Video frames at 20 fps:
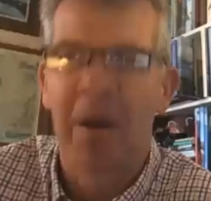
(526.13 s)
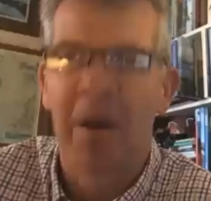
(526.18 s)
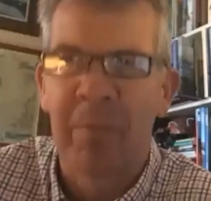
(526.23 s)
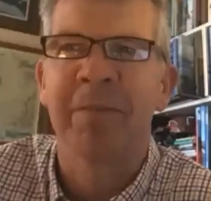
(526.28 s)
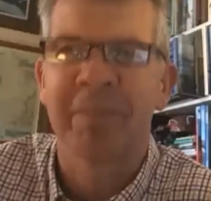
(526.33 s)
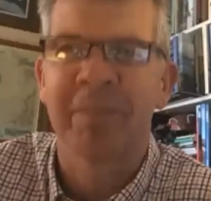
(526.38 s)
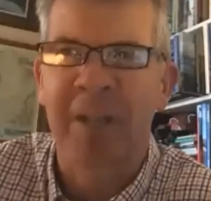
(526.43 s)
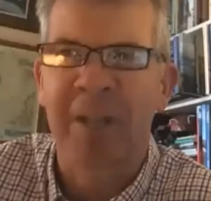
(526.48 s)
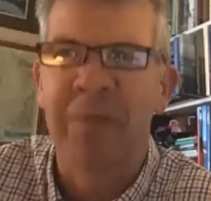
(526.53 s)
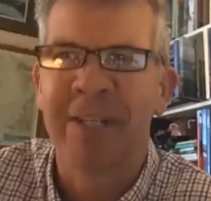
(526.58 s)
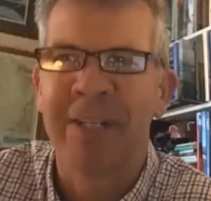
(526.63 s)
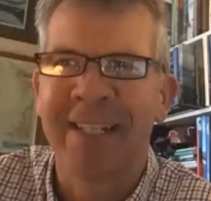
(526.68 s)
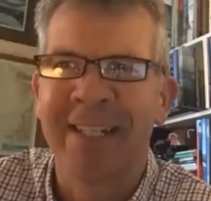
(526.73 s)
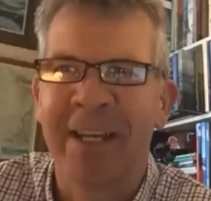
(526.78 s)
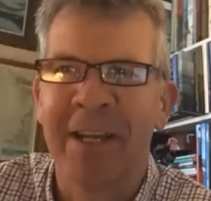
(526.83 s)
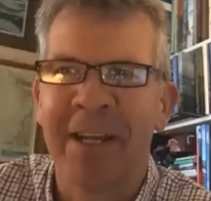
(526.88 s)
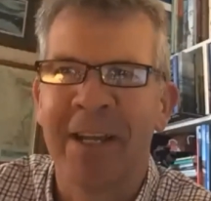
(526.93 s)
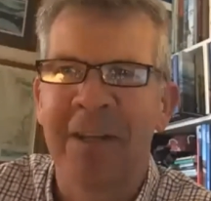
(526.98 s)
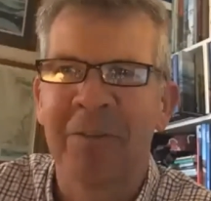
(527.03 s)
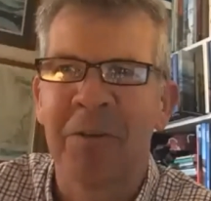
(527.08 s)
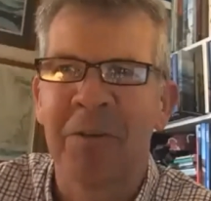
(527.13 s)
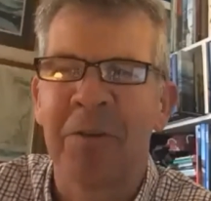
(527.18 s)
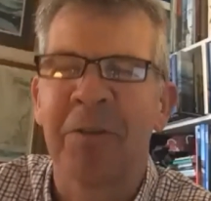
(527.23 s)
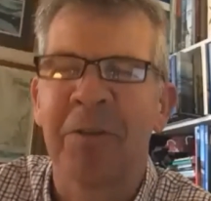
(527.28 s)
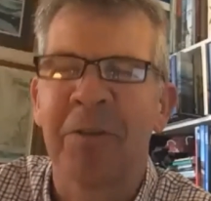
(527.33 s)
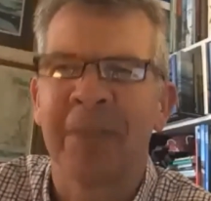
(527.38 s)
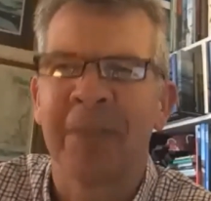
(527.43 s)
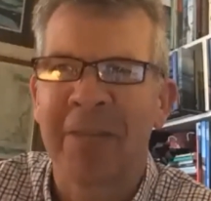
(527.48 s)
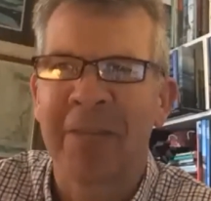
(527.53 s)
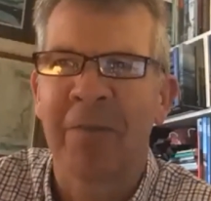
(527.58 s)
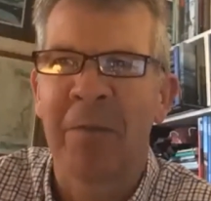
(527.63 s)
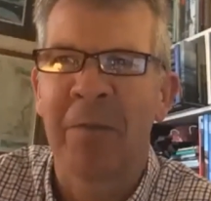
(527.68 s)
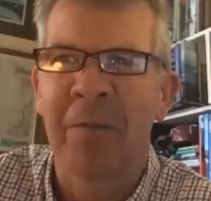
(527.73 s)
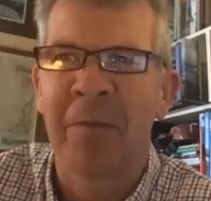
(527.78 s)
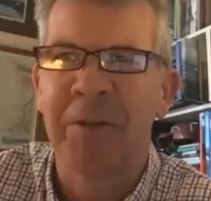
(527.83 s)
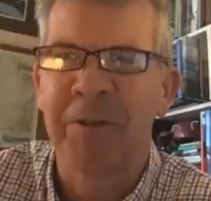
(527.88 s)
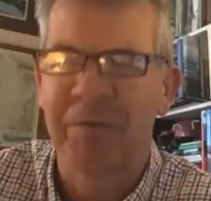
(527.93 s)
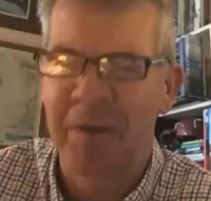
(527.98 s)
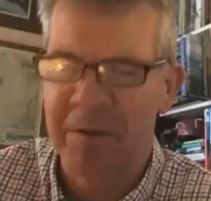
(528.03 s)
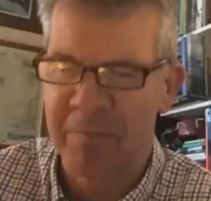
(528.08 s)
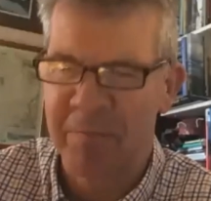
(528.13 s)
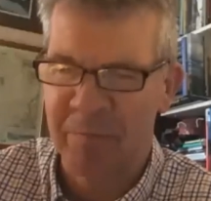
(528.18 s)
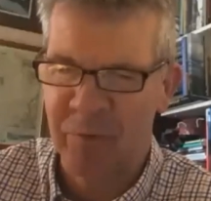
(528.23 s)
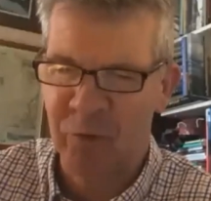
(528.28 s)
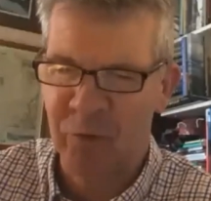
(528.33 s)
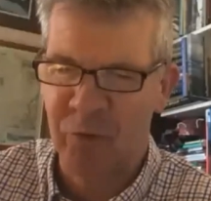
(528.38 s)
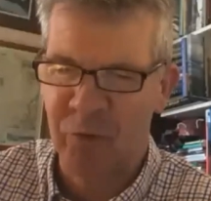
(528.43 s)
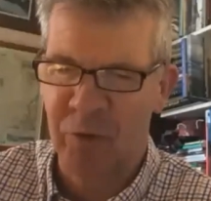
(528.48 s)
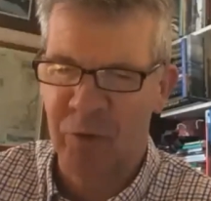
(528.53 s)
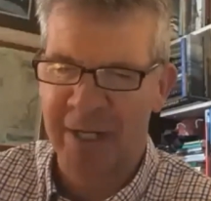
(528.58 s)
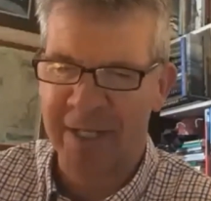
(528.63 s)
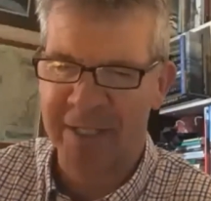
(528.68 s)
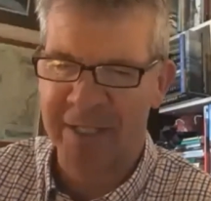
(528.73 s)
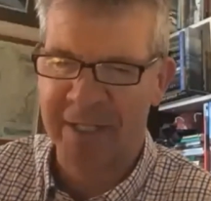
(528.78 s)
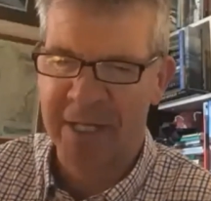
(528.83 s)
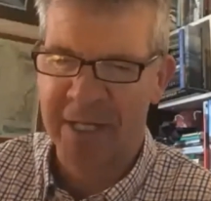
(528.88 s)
So really good. Thank you very much for joining us.